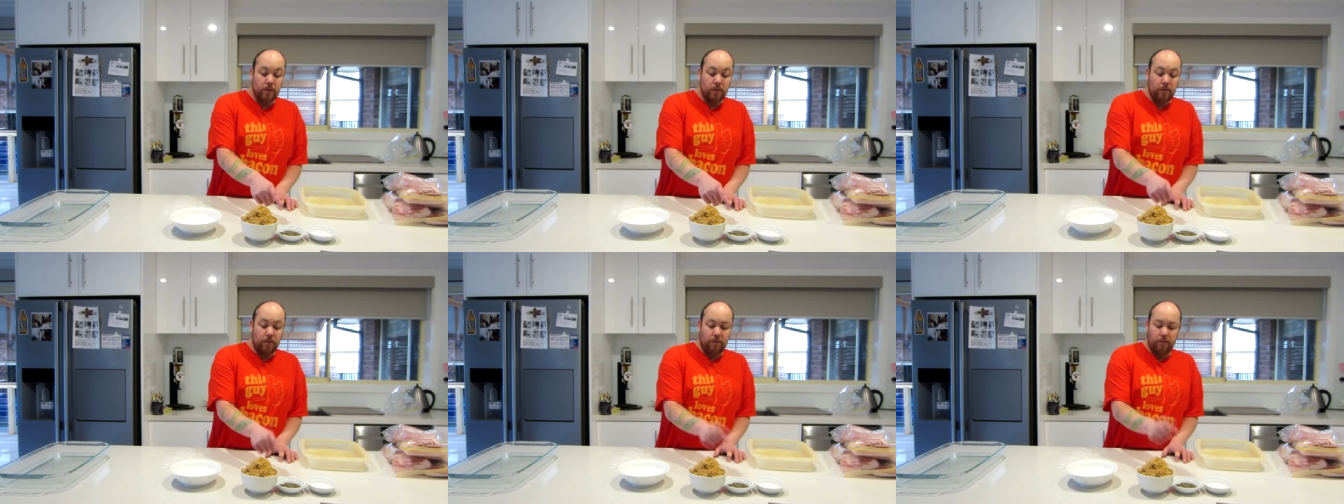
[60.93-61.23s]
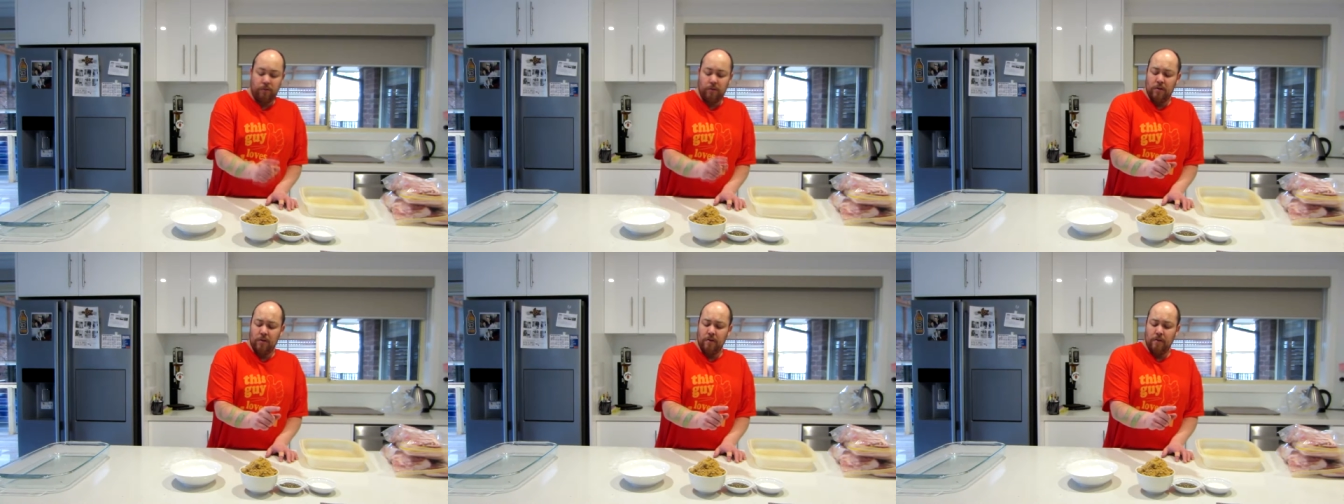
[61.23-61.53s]
of
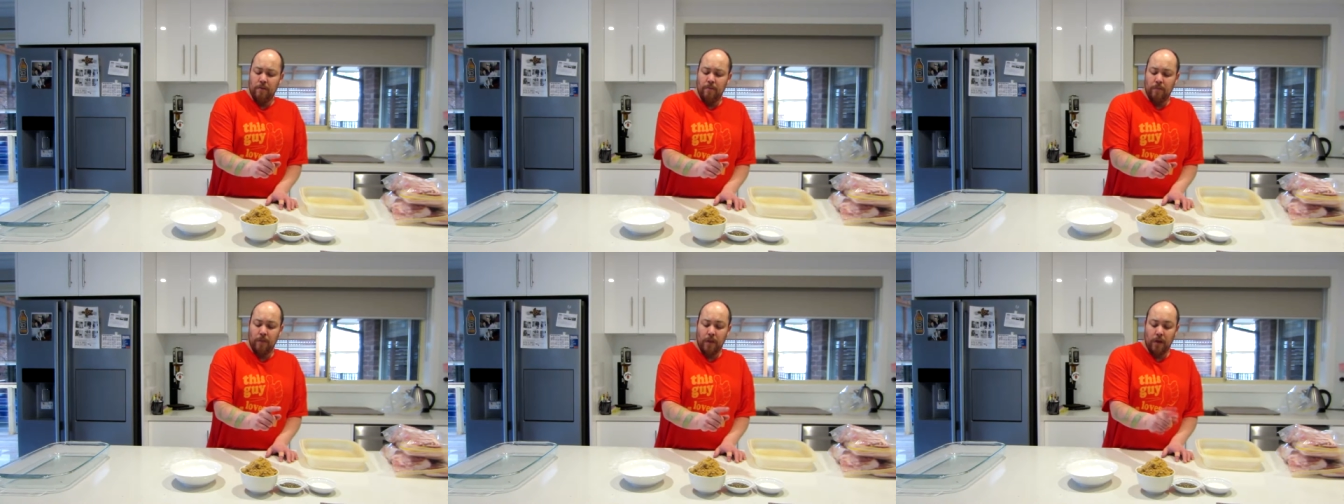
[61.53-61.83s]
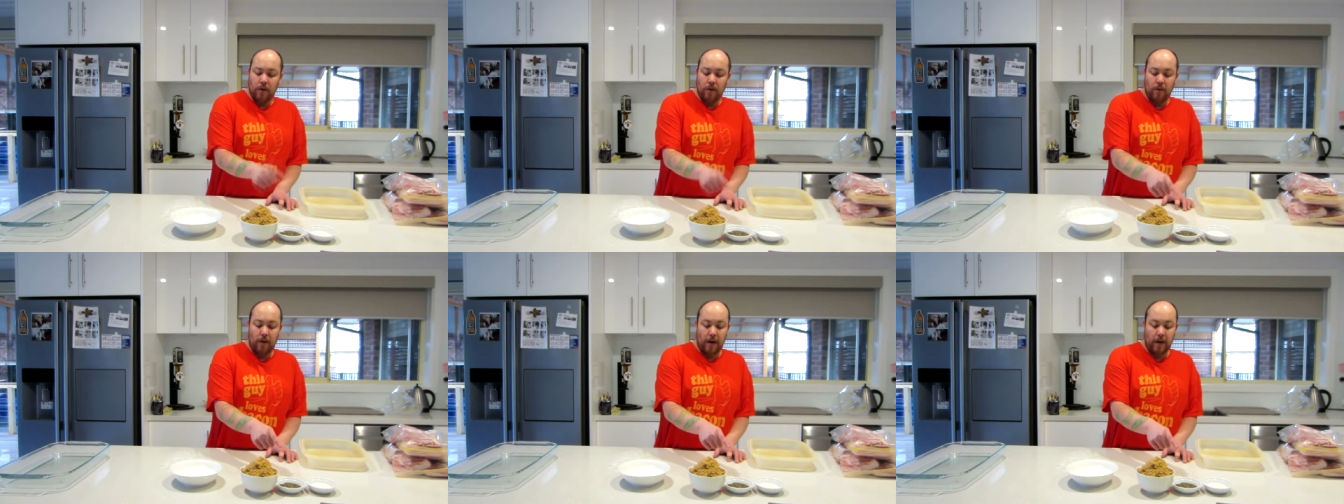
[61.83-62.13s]

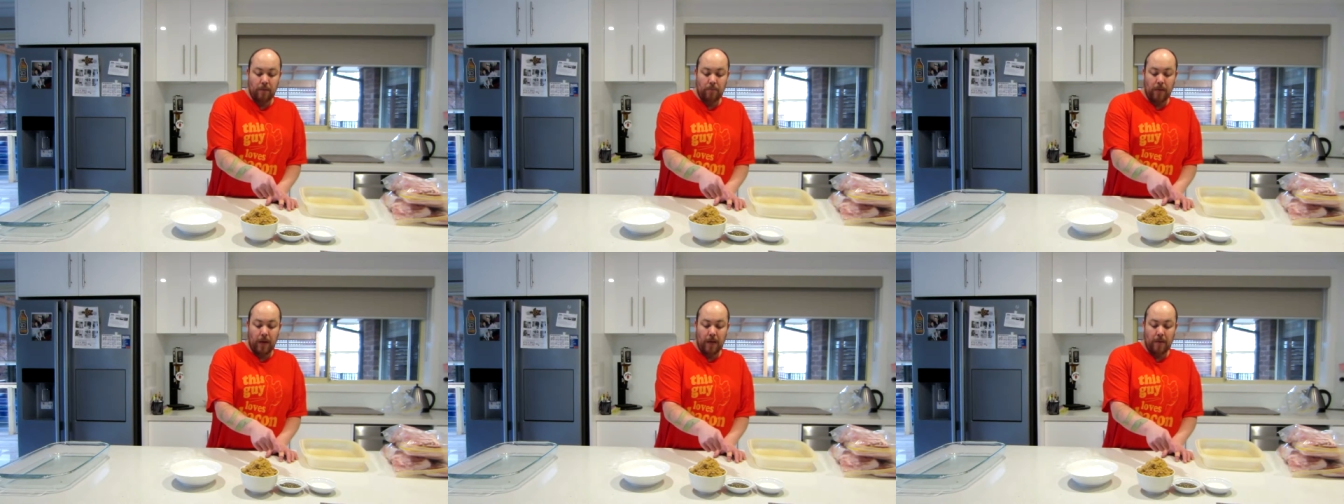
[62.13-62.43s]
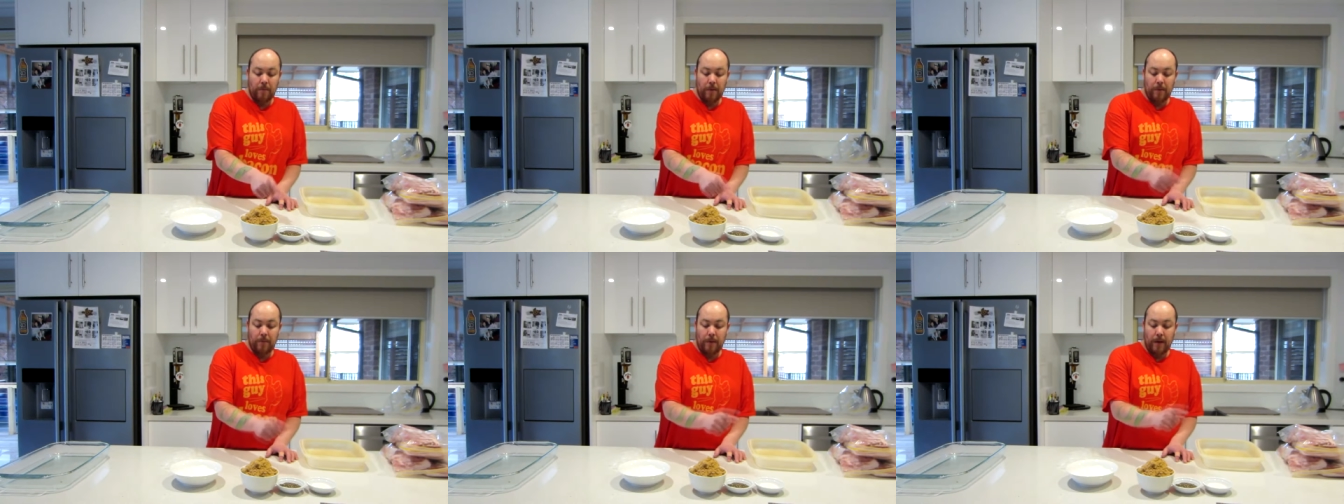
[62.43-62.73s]
cracked
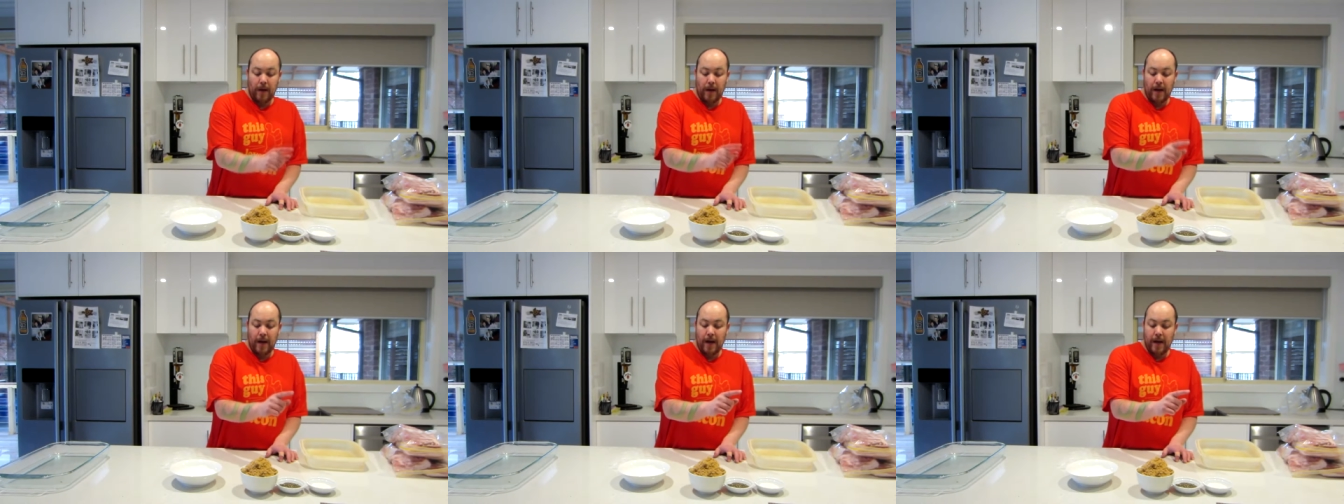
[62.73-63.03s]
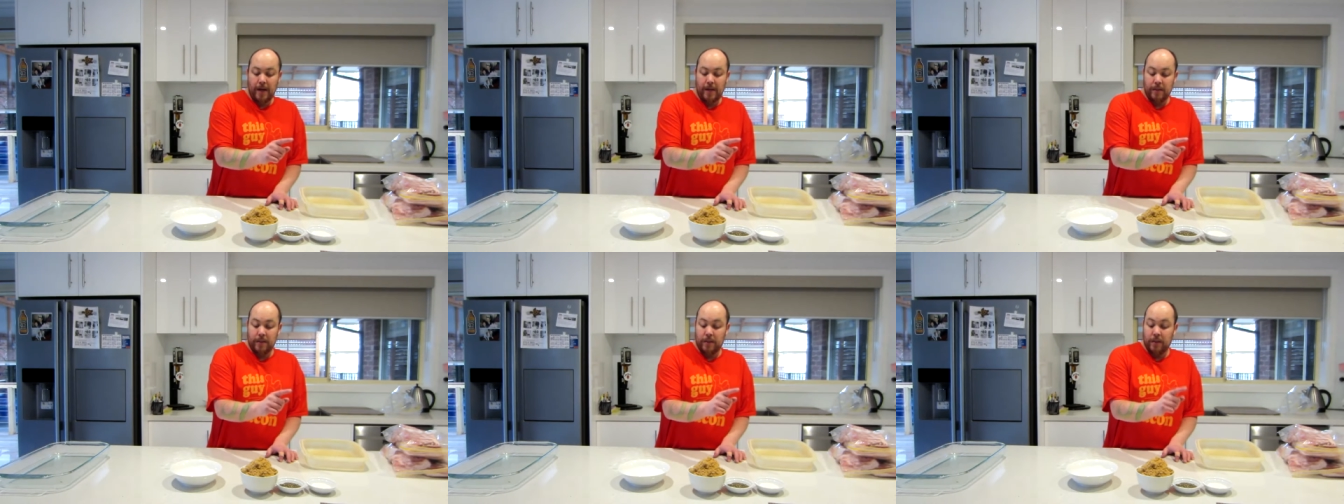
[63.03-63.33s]
black pepper
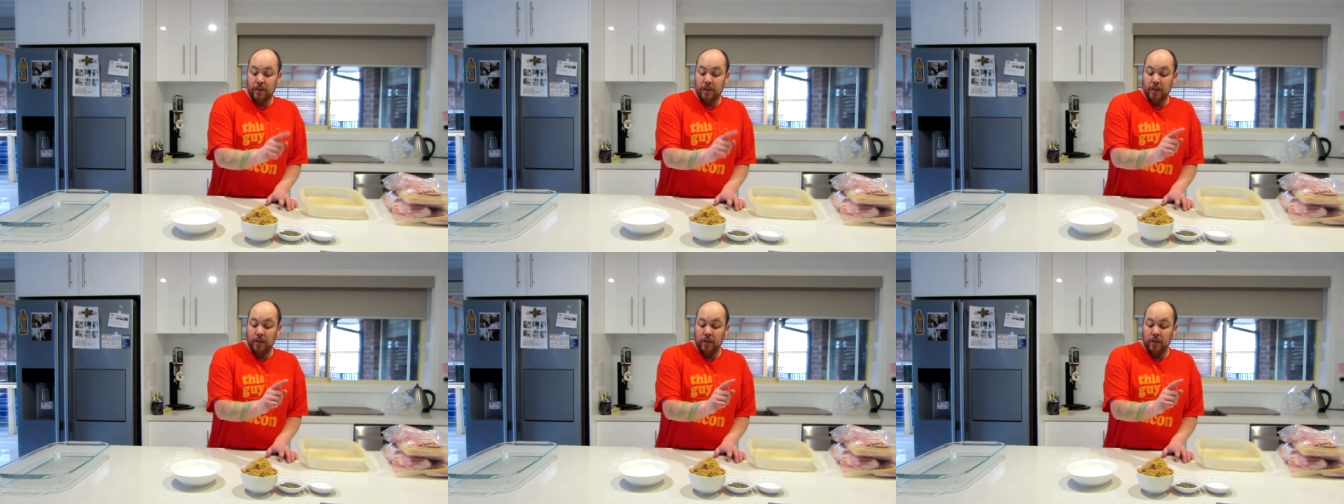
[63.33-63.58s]
and